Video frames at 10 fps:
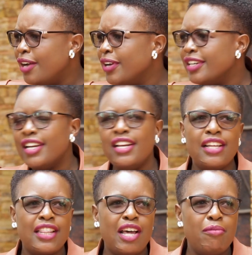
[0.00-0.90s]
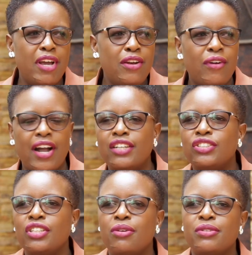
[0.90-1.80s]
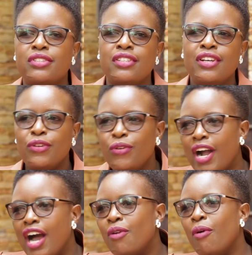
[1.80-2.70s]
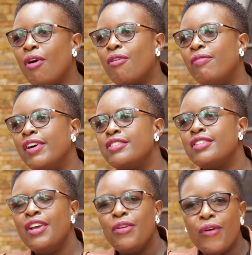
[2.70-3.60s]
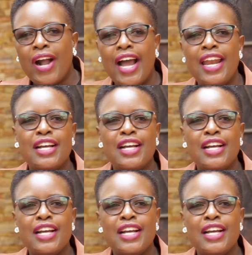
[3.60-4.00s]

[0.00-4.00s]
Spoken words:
we are telling the men, you can shout. You can walk fast. You can